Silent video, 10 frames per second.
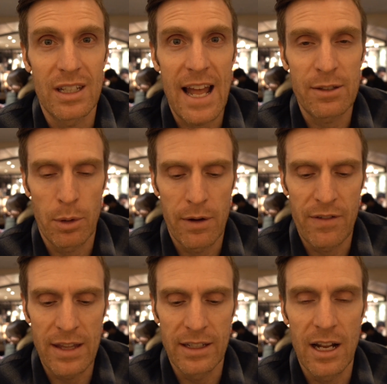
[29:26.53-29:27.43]
so that's where
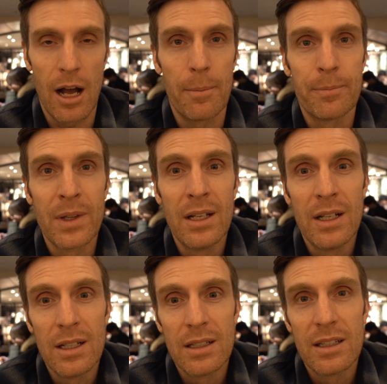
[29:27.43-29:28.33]
we've ended up.
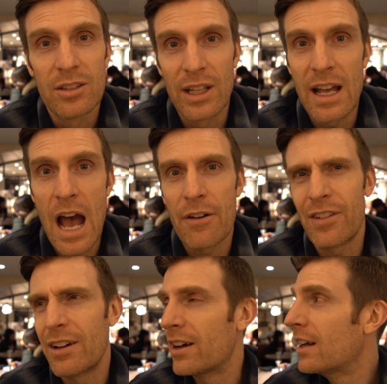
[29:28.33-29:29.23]
So they have
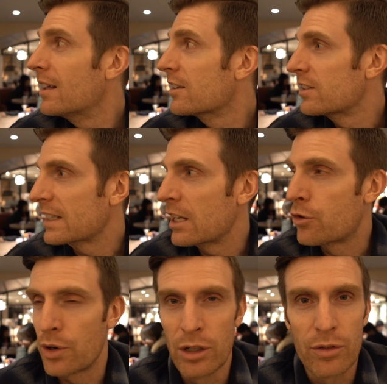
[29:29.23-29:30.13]
there's like a
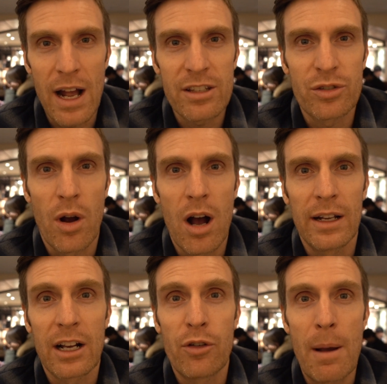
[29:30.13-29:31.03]
grill
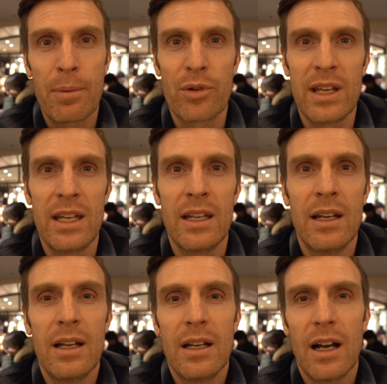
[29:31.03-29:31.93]
restaurant, a creperie,
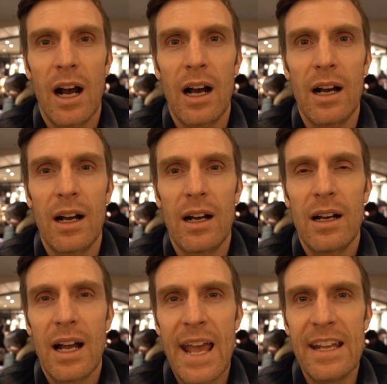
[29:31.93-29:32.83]

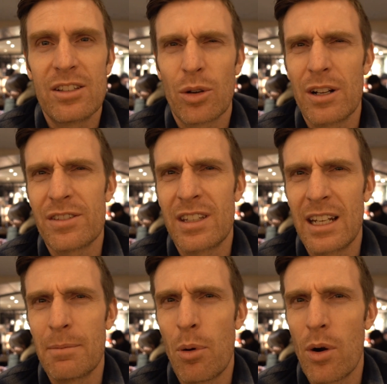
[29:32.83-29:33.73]
a sort of
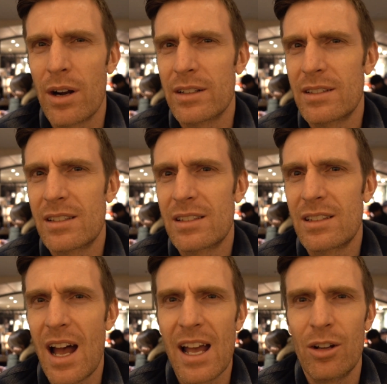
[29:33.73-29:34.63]
Singapore
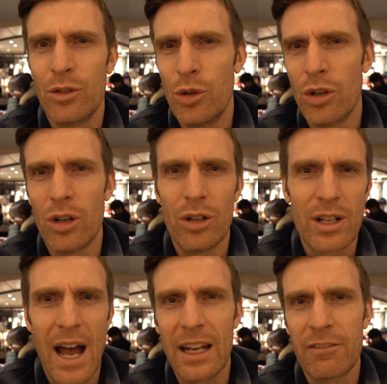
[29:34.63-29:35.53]
style noodle
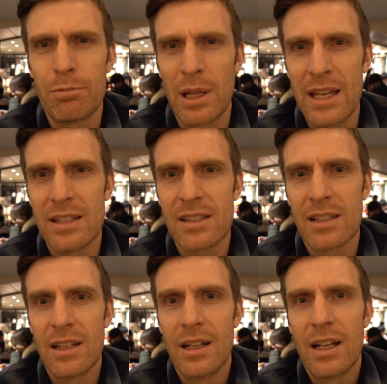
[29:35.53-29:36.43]
kind of place,
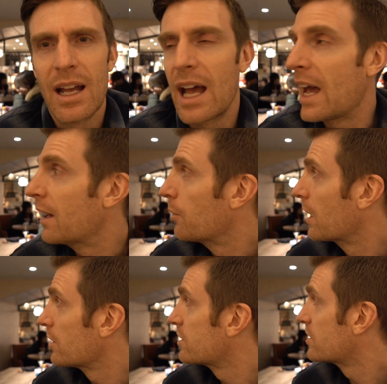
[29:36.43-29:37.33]
and
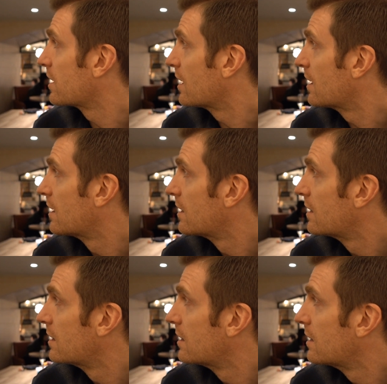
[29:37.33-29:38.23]
what else is there?